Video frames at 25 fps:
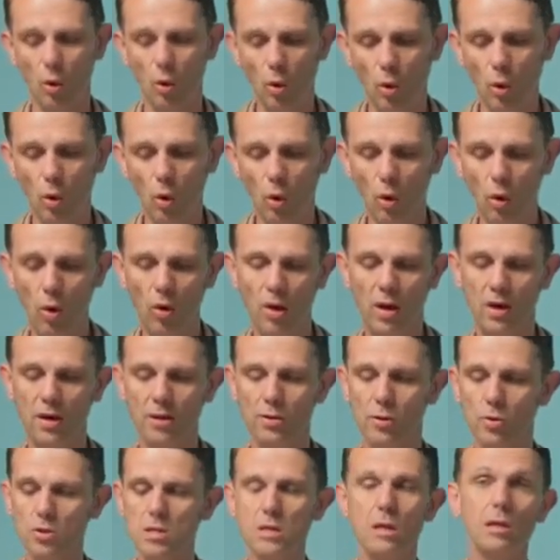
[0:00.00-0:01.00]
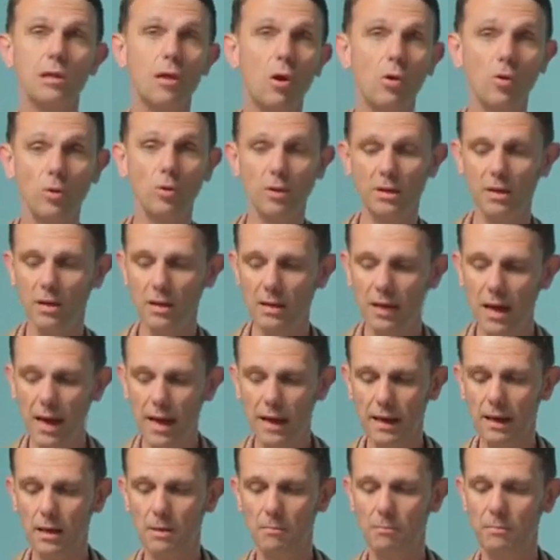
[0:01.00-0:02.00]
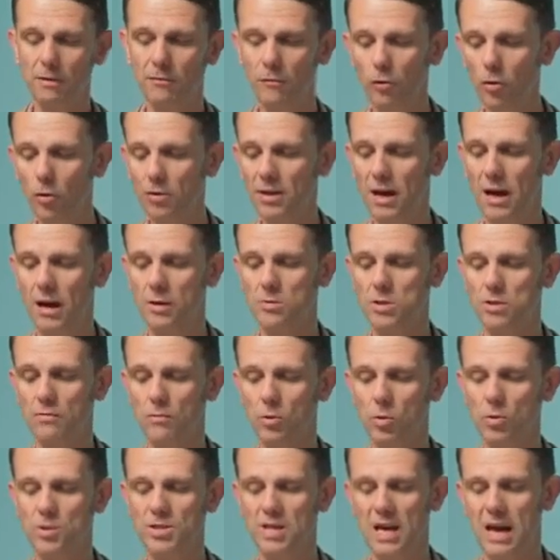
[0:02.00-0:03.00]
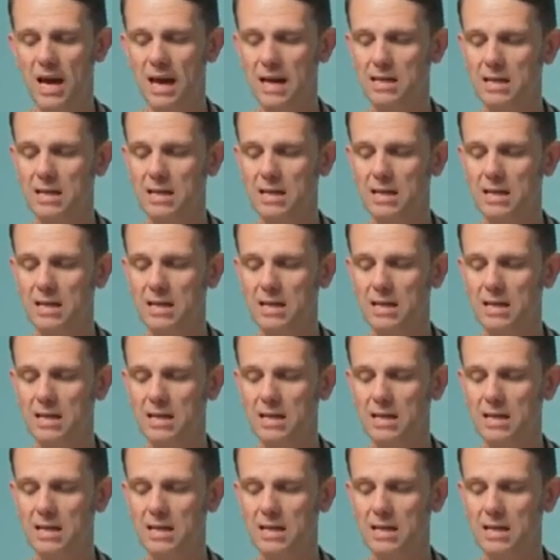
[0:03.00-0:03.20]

or there is a long delay before the House of Lords